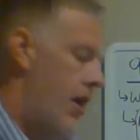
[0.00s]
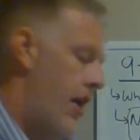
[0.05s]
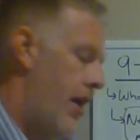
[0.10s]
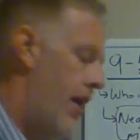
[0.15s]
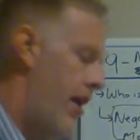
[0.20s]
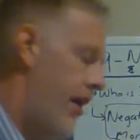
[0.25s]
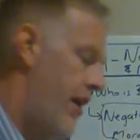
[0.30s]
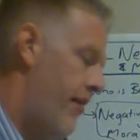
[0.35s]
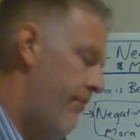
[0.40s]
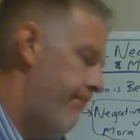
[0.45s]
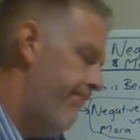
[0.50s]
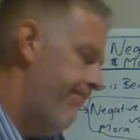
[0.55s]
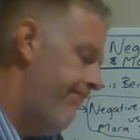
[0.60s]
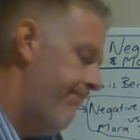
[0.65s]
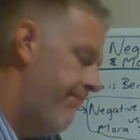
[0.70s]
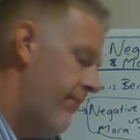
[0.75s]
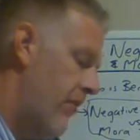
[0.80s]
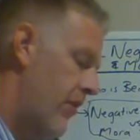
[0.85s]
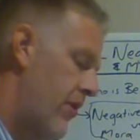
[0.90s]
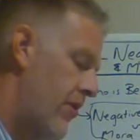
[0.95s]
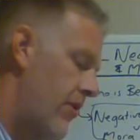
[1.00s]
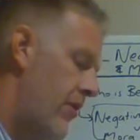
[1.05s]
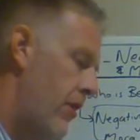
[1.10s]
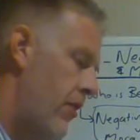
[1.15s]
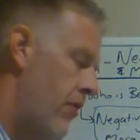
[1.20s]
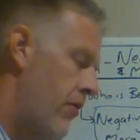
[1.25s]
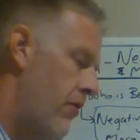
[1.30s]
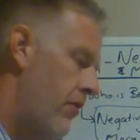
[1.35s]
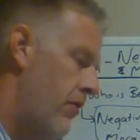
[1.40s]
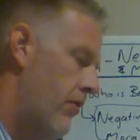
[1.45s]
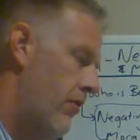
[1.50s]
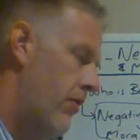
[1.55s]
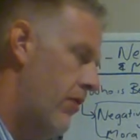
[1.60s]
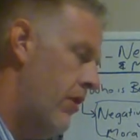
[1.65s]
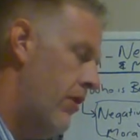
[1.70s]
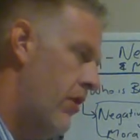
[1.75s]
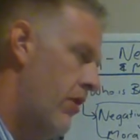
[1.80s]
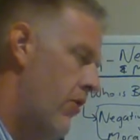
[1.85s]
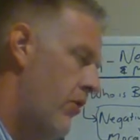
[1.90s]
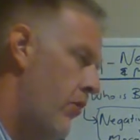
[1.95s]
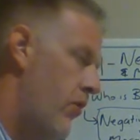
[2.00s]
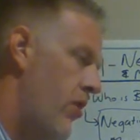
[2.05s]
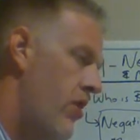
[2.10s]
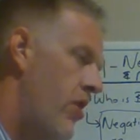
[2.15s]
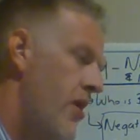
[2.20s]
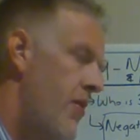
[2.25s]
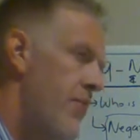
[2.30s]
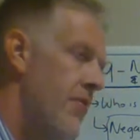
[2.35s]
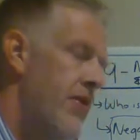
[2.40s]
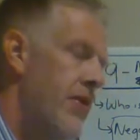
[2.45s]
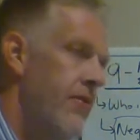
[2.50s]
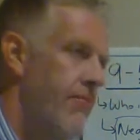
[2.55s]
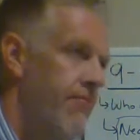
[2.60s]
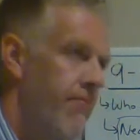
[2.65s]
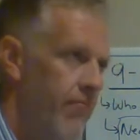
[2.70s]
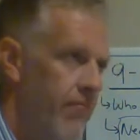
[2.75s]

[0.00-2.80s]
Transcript: Um, so, you know, Williams